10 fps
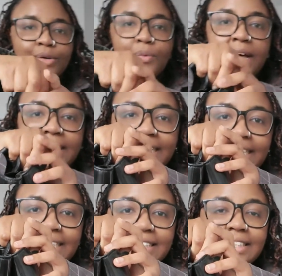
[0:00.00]
little
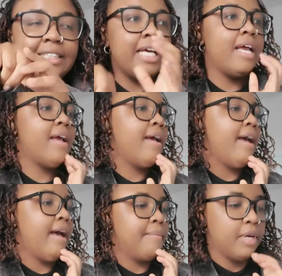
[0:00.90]
wellies.
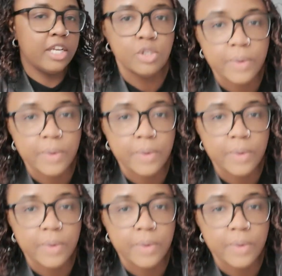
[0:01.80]
I'm gonna